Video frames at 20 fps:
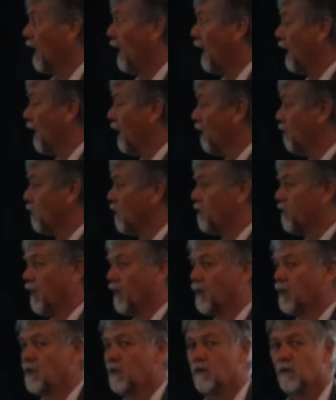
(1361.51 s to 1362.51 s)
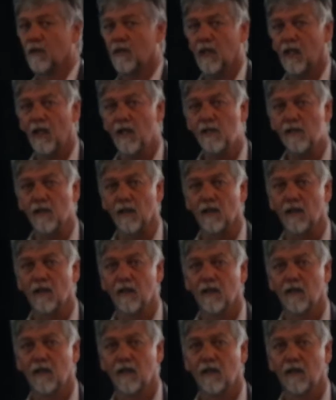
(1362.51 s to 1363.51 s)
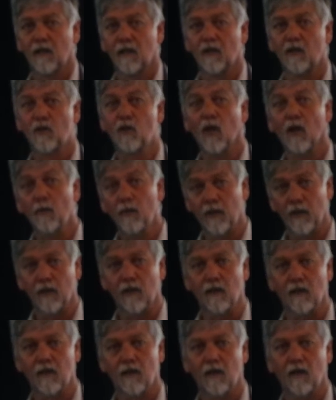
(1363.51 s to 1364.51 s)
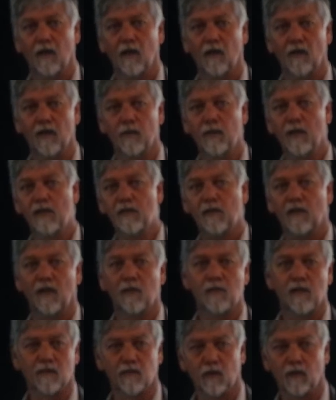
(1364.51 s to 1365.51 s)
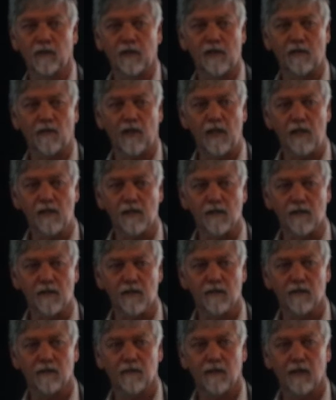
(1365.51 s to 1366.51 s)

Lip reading: and we found a new acacia dominant on the mid-slopes of all these ranges.